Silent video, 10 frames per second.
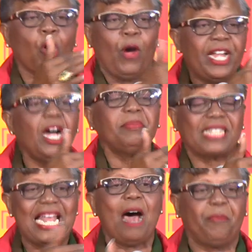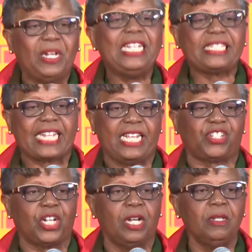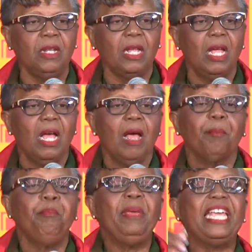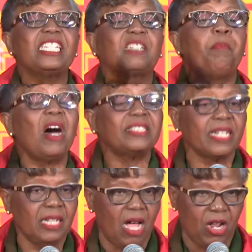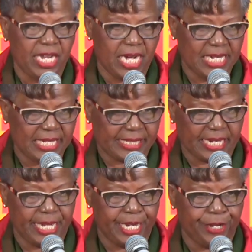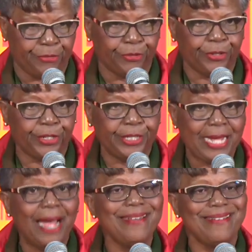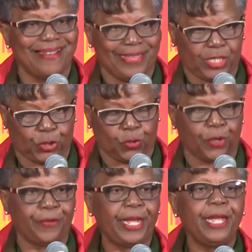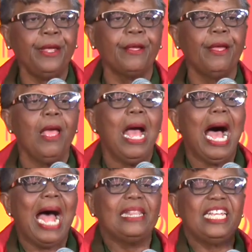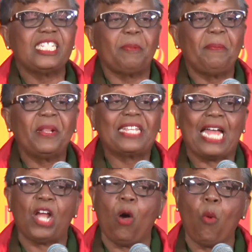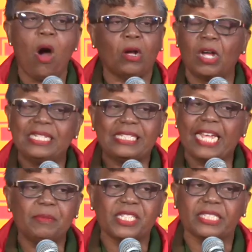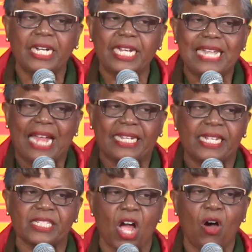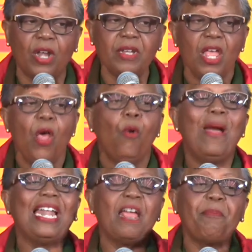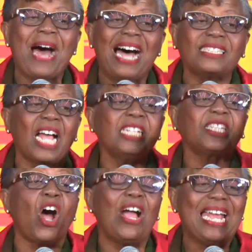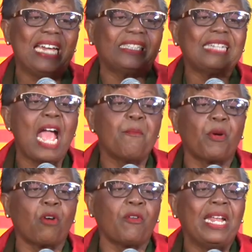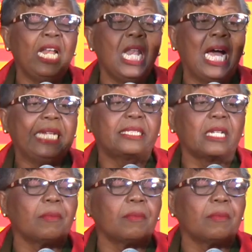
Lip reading: going up to that police station, Bees Bottle on the other side of the road, another story. And these people cannot walk on the same side that it is on. When I passed, I saw a temporary light.